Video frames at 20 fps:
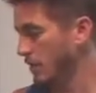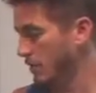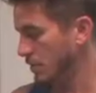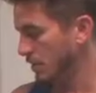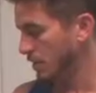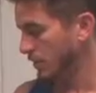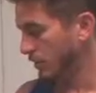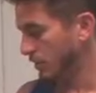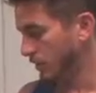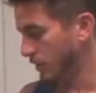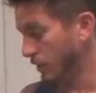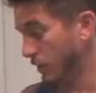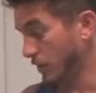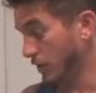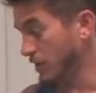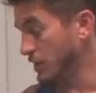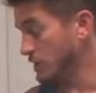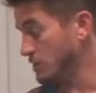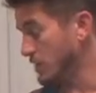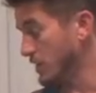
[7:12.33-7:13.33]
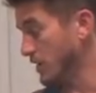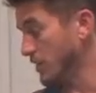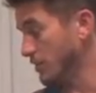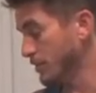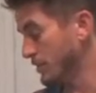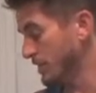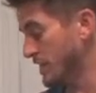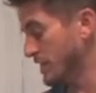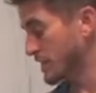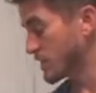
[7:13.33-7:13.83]
But for this meal,
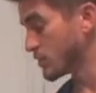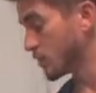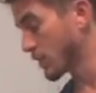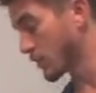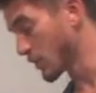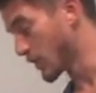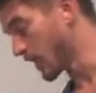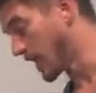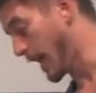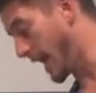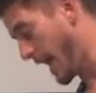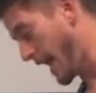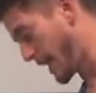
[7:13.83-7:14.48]
this is what we're going to